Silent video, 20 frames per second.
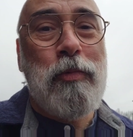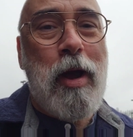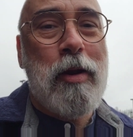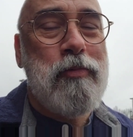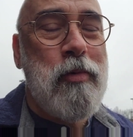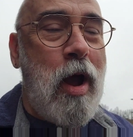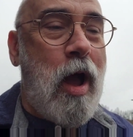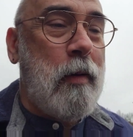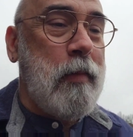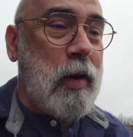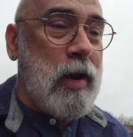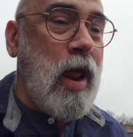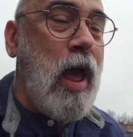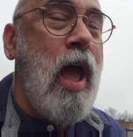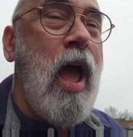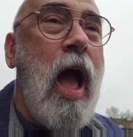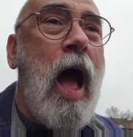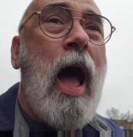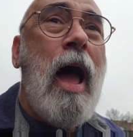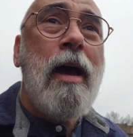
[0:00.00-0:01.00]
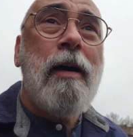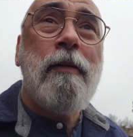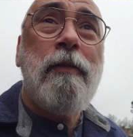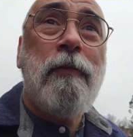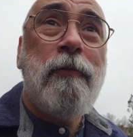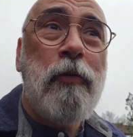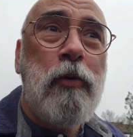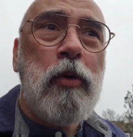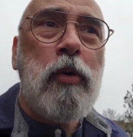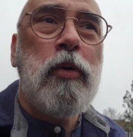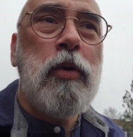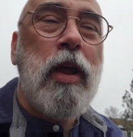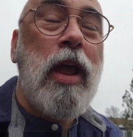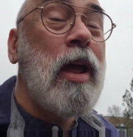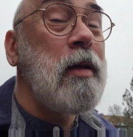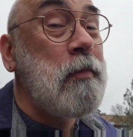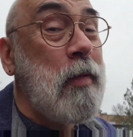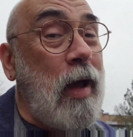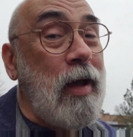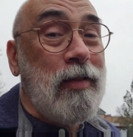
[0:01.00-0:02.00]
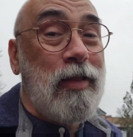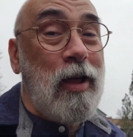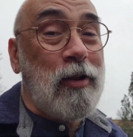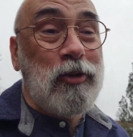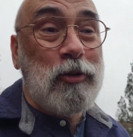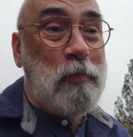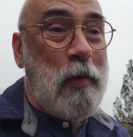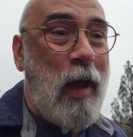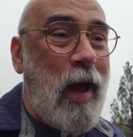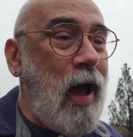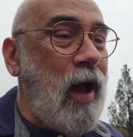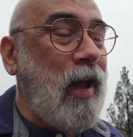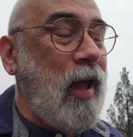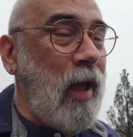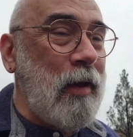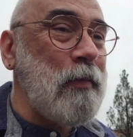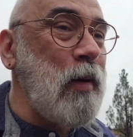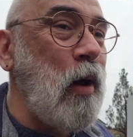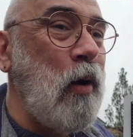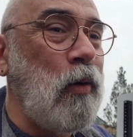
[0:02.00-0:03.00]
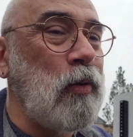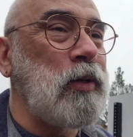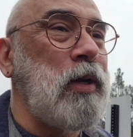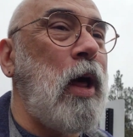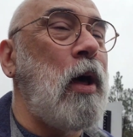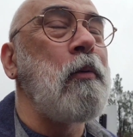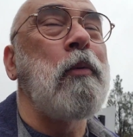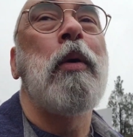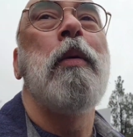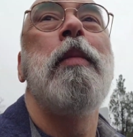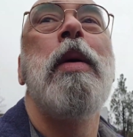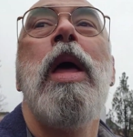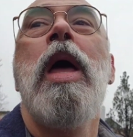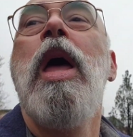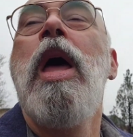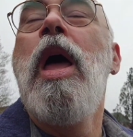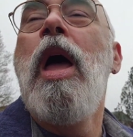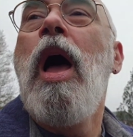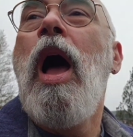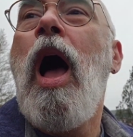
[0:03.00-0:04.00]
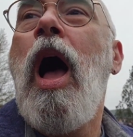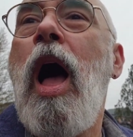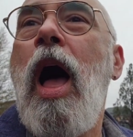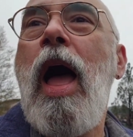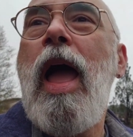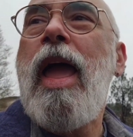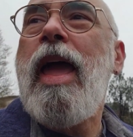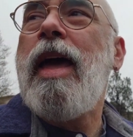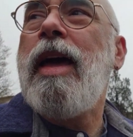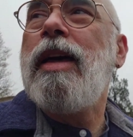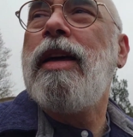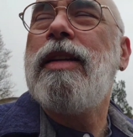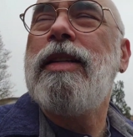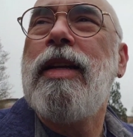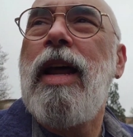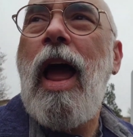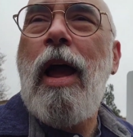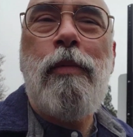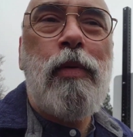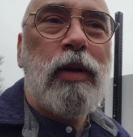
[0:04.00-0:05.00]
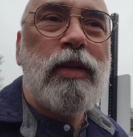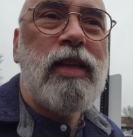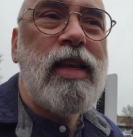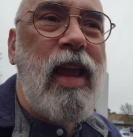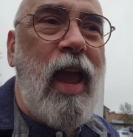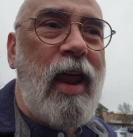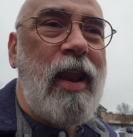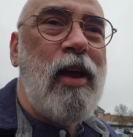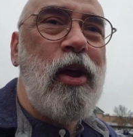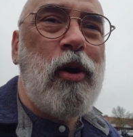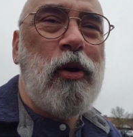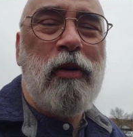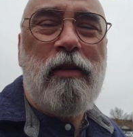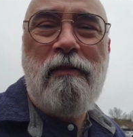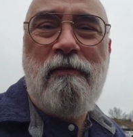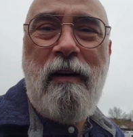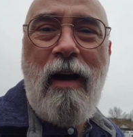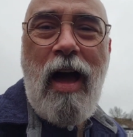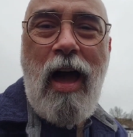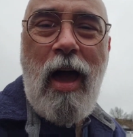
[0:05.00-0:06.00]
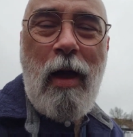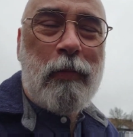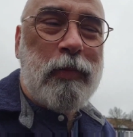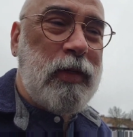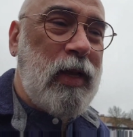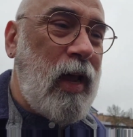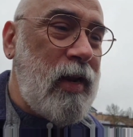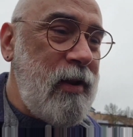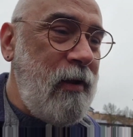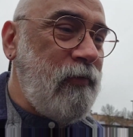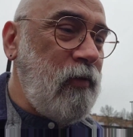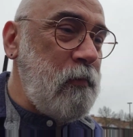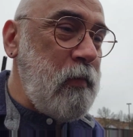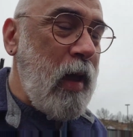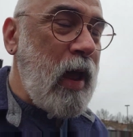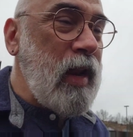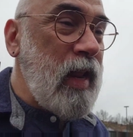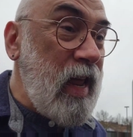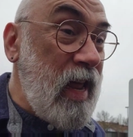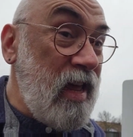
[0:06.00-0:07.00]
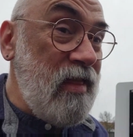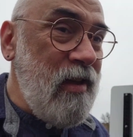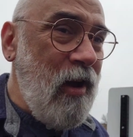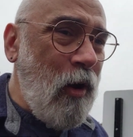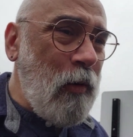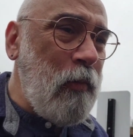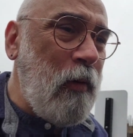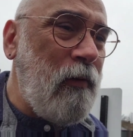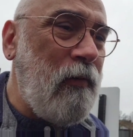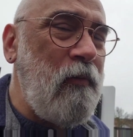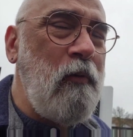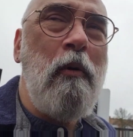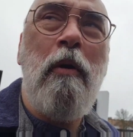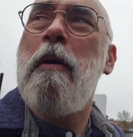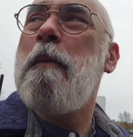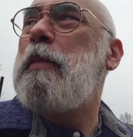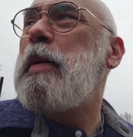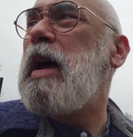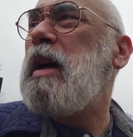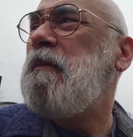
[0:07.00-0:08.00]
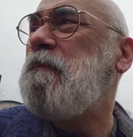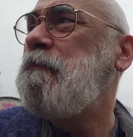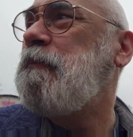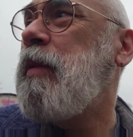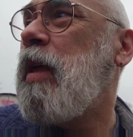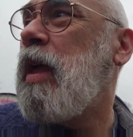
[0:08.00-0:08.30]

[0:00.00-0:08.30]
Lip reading: Red Robin? I have food in my lunch bag in my hotel room. And I wasn't getting good vibes. I'd never been in there before, but